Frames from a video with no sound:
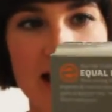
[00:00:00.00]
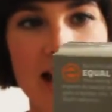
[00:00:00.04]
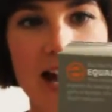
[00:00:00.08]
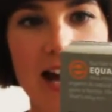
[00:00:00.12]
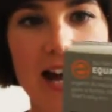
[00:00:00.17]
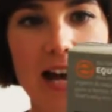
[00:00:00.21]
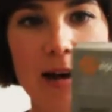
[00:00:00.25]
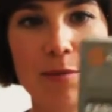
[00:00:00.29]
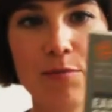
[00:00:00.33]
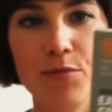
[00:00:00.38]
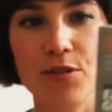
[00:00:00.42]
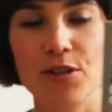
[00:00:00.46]

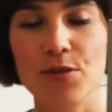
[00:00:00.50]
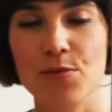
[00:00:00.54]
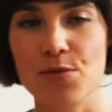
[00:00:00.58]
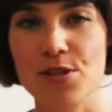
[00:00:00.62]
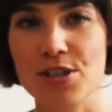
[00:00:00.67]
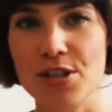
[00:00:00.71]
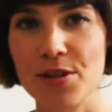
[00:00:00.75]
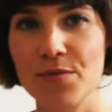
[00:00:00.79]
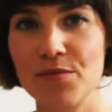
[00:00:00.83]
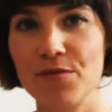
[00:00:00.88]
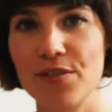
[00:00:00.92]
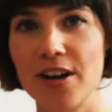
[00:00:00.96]
There was
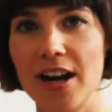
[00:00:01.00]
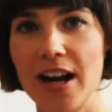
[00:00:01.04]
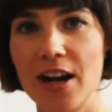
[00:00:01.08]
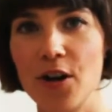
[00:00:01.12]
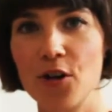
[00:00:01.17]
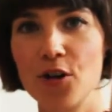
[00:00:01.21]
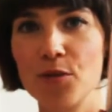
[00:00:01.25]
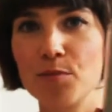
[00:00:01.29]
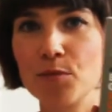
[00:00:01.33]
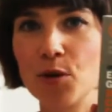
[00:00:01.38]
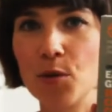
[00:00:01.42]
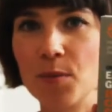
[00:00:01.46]
some very
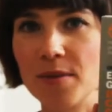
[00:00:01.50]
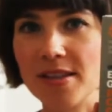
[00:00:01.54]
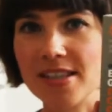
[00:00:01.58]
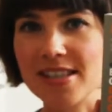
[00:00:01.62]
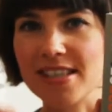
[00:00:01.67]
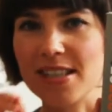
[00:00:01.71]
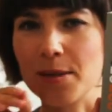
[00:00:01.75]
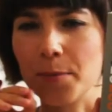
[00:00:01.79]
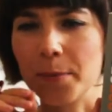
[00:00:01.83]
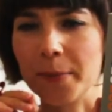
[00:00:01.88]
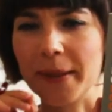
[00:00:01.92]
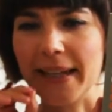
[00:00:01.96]
odd moments
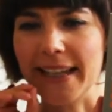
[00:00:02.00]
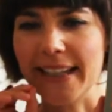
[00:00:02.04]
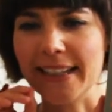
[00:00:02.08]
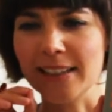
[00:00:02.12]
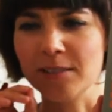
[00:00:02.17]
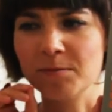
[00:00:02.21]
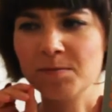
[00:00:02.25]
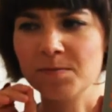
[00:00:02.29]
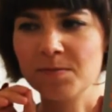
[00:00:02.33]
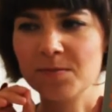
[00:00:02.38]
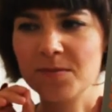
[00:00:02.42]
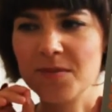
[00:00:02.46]

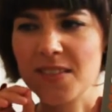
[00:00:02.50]
sipping